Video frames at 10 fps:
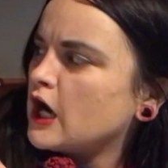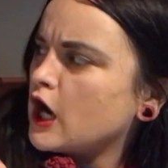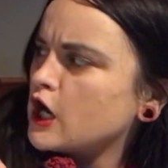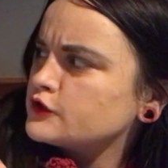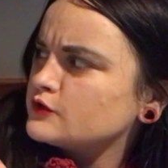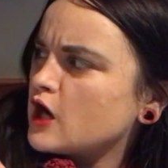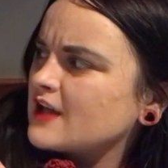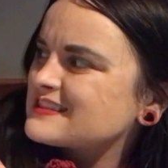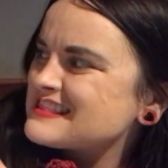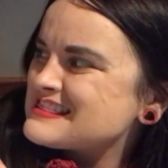I do
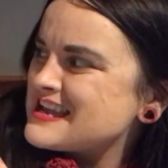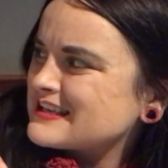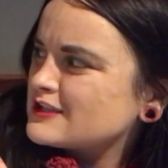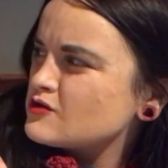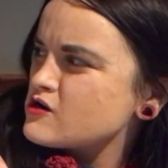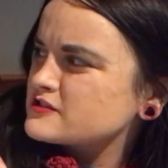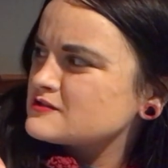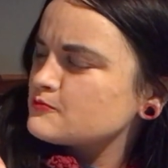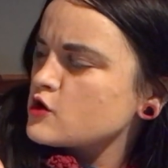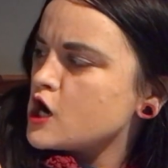not think your
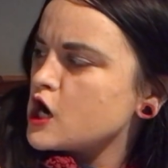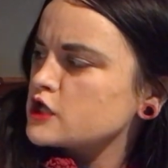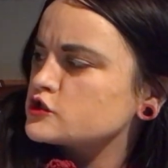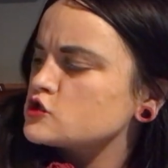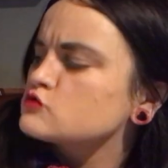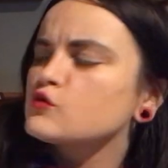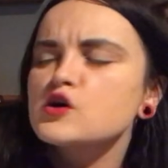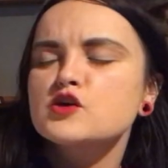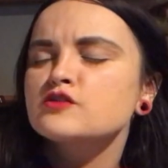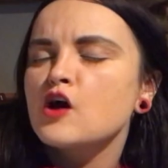surprise is
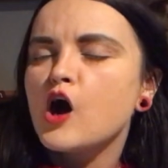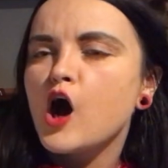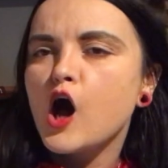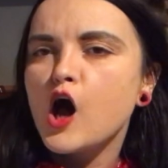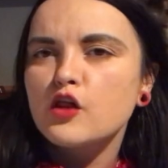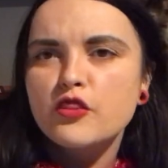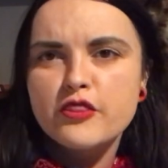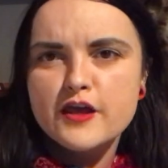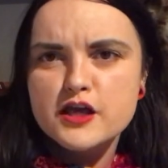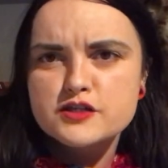worth all
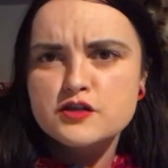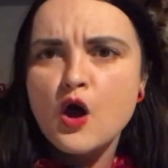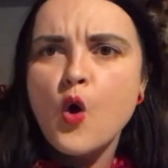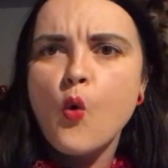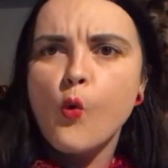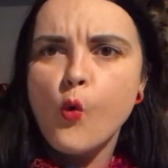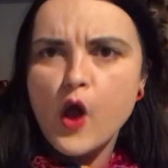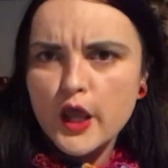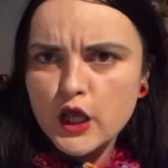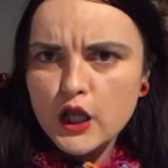this
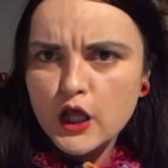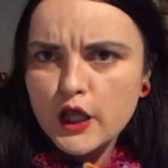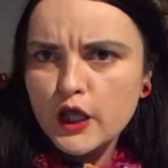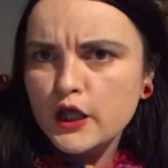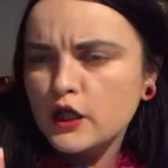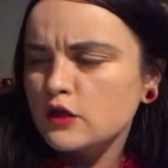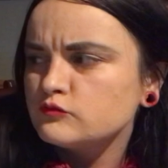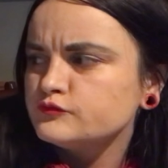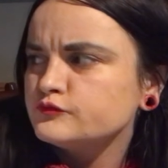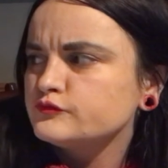waiting.
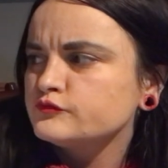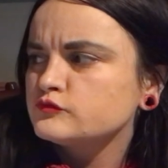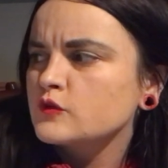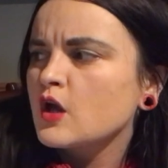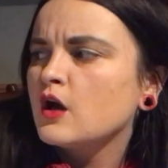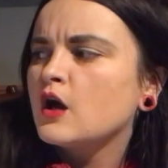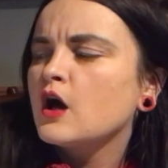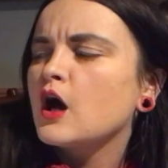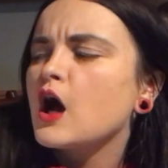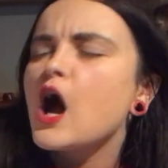
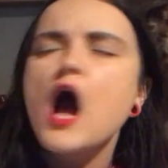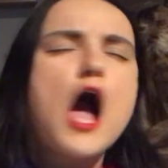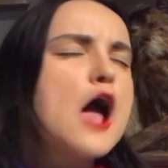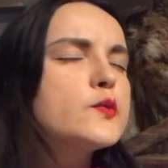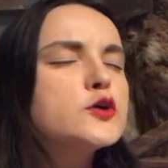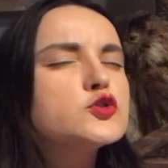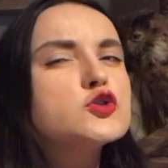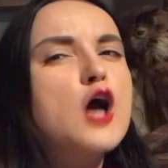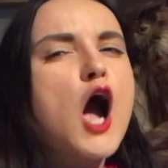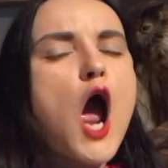I will
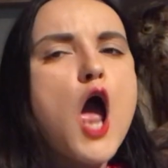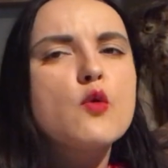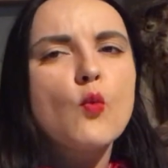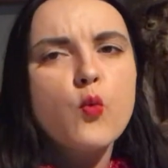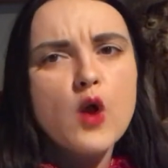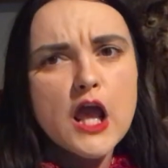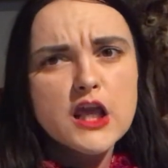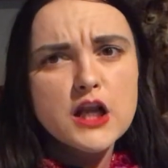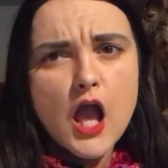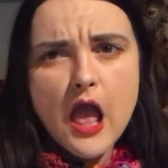not
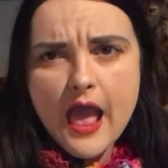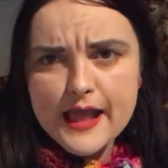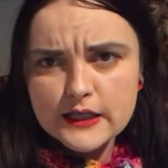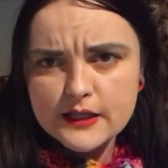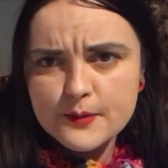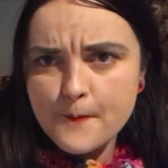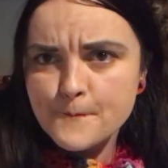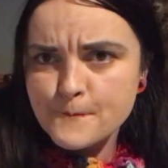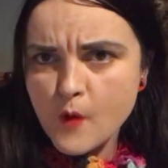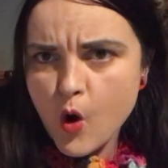wait any
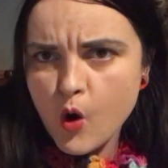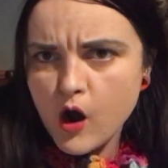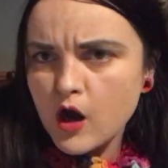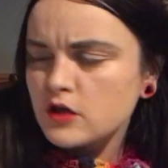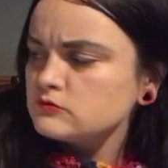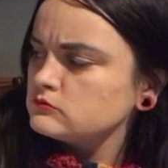more.